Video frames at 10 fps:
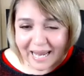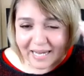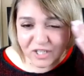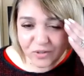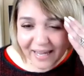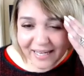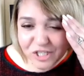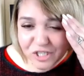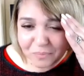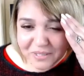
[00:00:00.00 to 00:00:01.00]

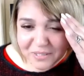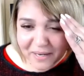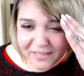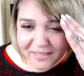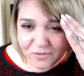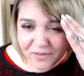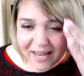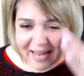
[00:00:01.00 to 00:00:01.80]
education perspective.